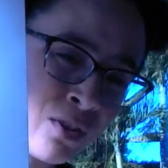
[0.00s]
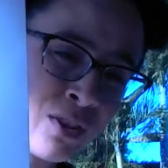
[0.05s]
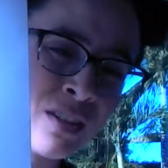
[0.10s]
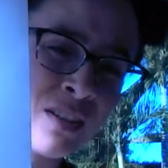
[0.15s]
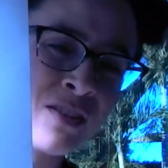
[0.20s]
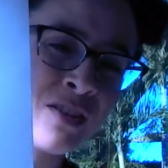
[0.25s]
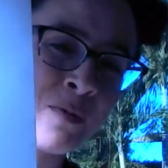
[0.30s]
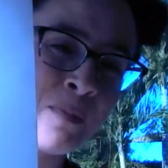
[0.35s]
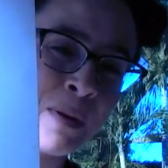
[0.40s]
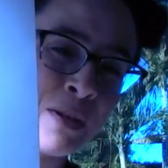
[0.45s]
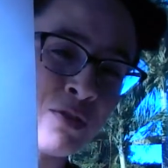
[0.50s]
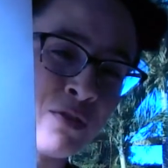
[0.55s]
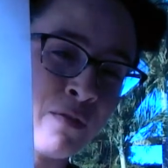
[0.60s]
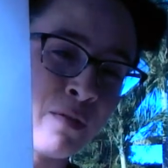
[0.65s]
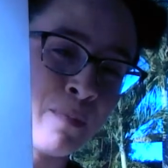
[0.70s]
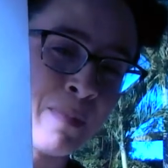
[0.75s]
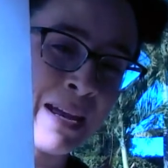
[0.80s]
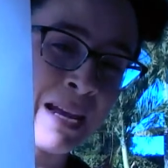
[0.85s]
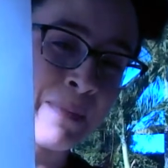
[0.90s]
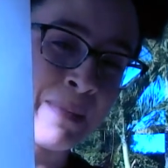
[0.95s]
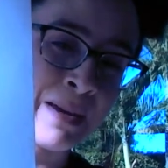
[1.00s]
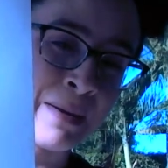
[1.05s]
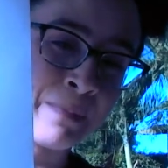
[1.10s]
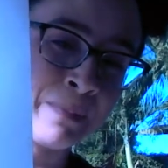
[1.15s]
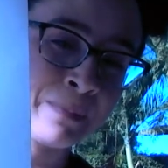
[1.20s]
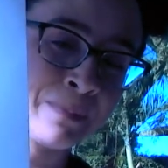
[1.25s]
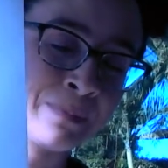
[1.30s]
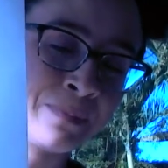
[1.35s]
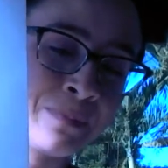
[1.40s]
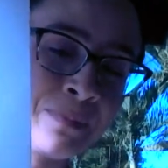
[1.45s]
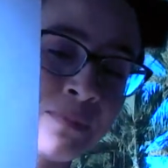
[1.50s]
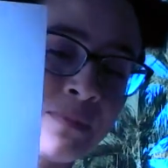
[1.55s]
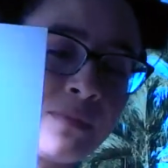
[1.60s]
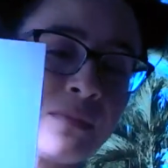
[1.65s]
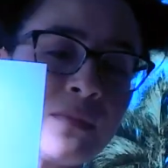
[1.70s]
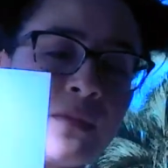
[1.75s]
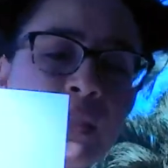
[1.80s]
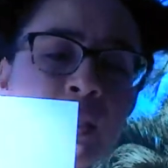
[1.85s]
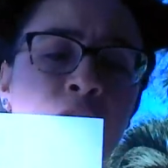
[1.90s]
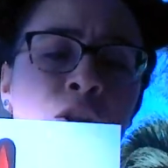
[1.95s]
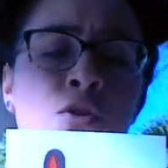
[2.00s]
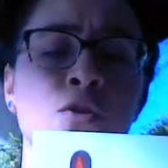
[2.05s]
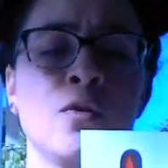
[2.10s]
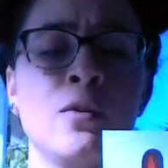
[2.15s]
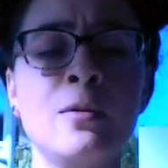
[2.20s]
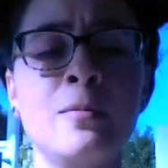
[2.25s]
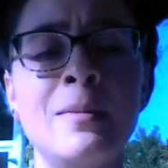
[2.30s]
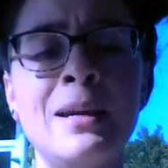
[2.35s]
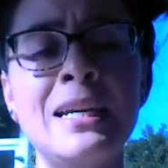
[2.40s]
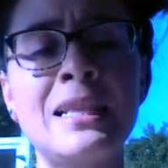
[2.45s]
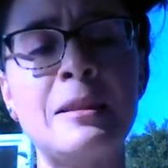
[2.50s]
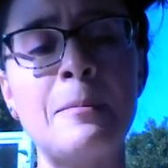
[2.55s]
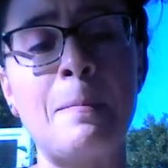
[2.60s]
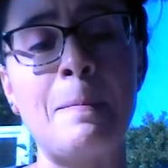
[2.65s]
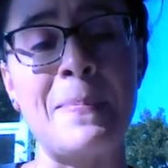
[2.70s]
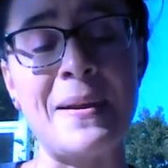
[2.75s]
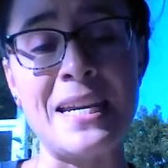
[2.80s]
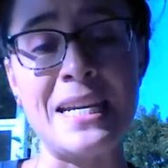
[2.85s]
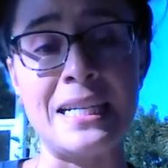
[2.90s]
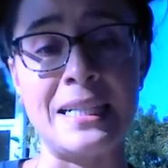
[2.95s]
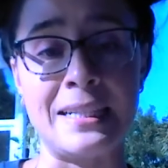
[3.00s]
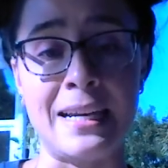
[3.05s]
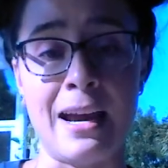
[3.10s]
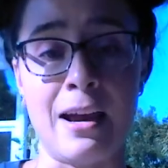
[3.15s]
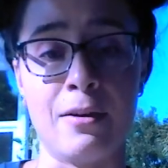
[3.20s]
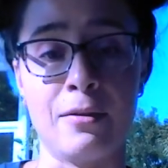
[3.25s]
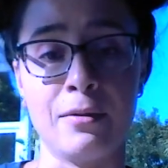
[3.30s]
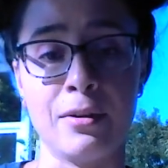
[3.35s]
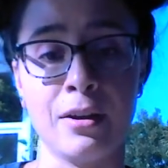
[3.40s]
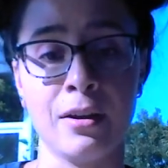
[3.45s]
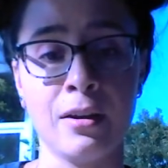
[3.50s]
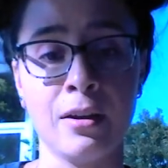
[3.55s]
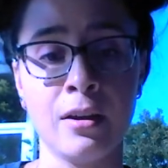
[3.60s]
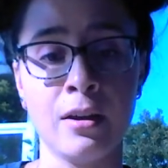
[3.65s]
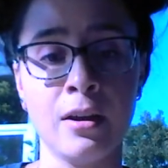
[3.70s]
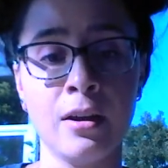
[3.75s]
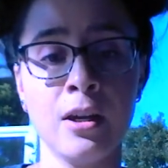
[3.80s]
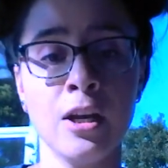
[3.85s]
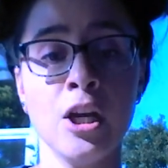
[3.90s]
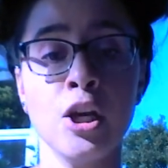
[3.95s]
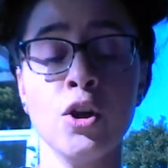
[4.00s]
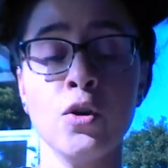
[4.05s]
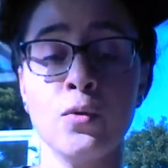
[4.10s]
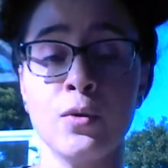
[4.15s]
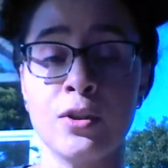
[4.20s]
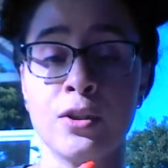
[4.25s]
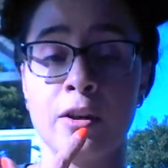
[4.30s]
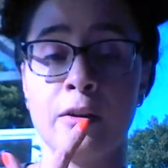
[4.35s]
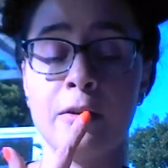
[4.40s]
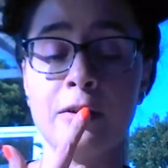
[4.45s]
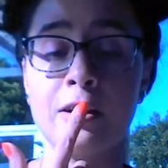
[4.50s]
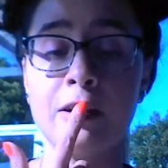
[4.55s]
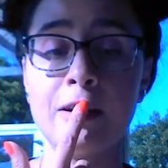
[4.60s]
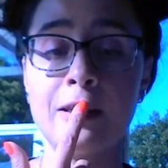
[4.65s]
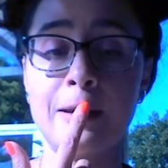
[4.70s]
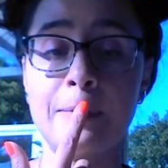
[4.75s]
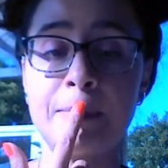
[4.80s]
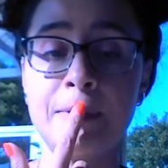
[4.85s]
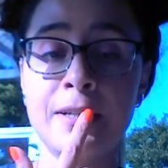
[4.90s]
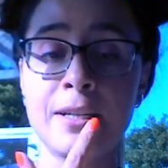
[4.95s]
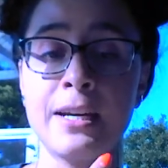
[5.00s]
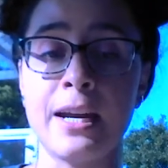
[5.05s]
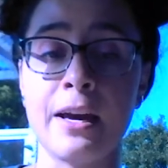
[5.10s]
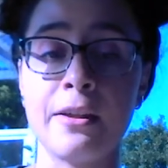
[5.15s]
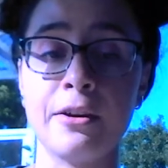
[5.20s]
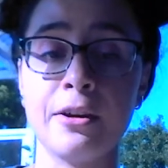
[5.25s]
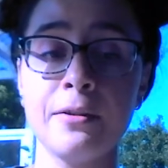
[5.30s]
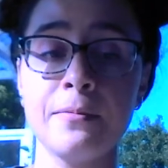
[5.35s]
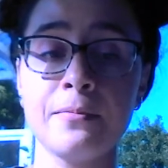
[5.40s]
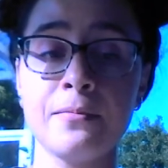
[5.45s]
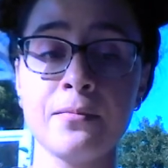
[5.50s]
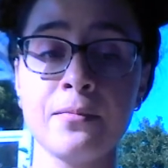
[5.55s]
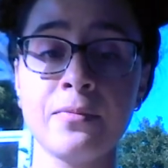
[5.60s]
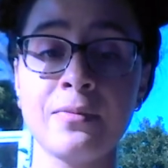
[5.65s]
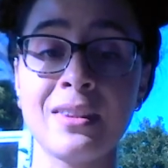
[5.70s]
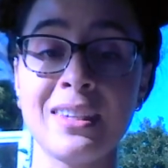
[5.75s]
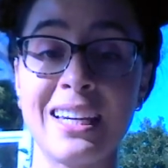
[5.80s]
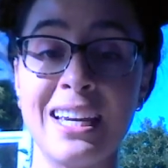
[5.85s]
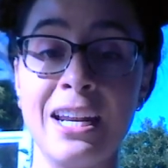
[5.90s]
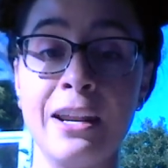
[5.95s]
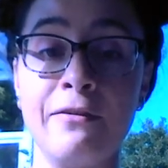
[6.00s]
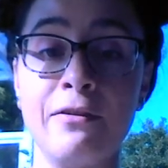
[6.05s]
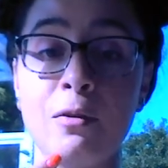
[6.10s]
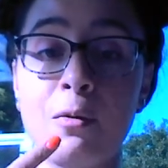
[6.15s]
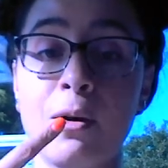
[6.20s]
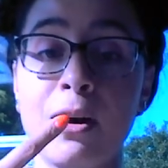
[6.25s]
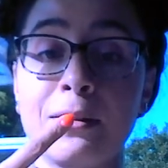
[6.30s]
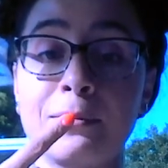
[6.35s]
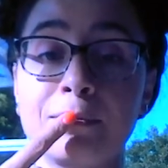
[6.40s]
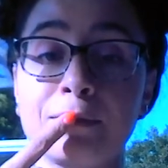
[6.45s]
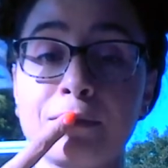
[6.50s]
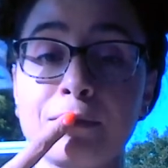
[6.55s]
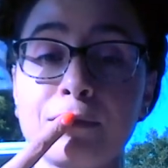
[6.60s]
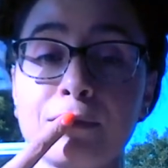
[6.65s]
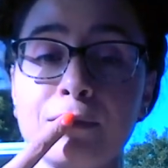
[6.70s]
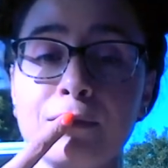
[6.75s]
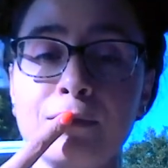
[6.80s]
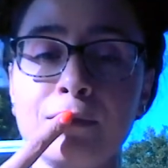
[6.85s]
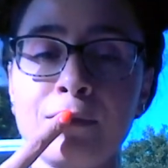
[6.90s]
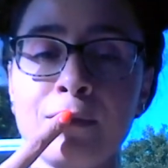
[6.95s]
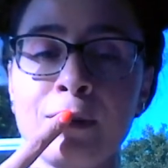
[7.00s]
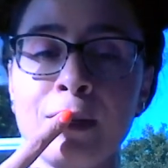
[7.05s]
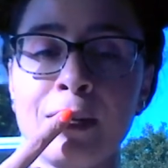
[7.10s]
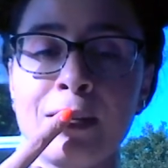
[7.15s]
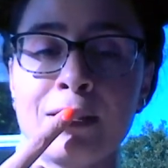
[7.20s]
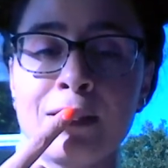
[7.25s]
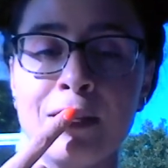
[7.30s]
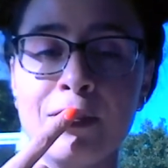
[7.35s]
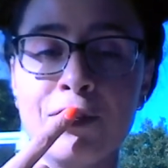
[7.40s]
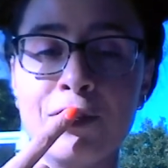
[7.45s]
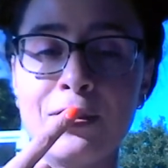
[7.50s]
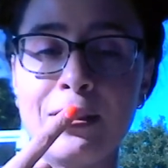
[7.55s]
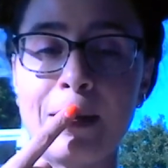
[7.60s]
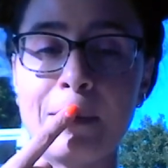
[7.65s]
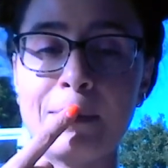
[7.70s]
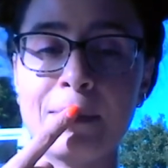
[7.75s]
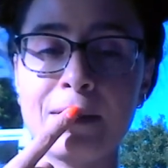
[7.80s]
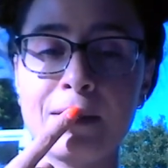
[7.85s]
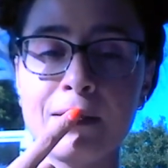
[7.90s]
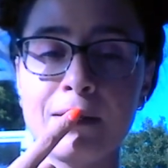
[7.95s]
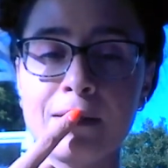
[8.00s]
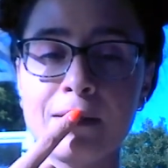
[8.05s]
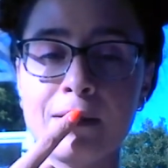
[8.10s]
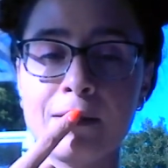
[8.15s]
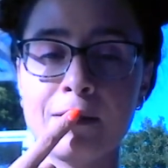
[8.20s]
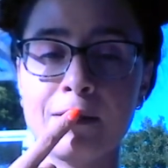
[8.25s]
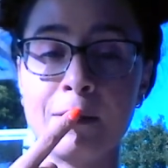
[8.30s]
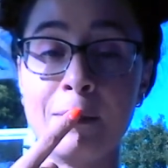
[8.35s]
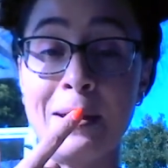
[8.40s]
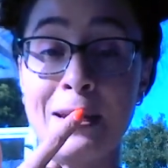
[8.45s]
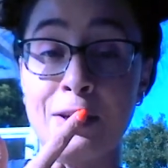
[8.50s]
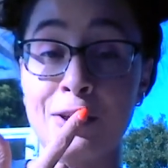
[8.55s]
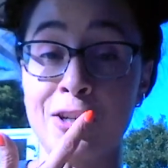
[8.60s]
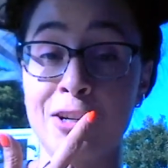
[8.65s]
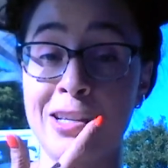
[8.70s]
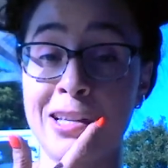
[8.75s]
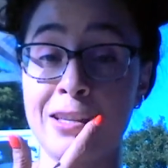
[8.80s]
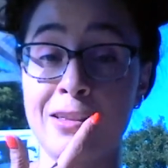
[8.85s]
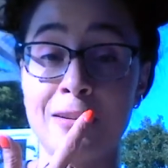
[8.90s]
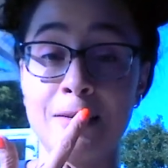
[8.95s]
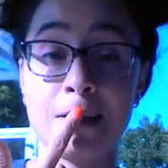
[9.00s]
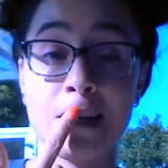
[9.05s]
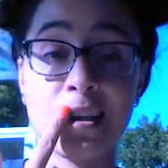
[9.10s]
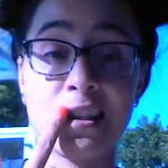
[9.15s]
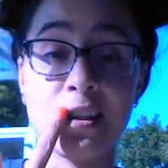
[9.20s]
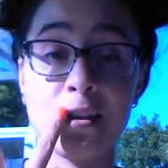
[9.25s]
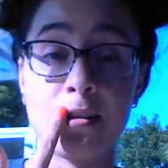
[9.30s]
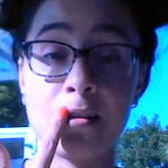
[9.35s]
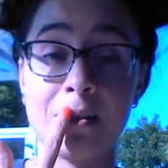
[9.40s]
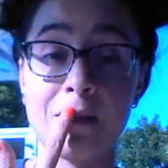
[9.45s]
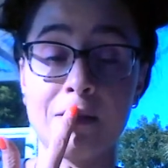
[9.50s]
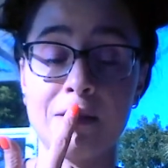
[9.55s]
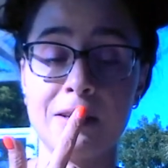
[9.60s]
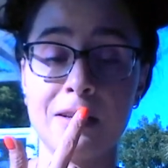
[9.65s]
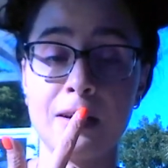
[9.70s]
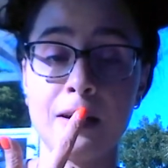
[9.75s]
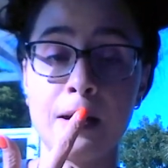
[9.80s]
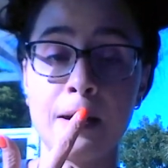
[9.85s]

It's a picture of a baby. So we make the B sound. Start with our lips together, and if you want, you can touch your lips to make sure that they're nice and closed.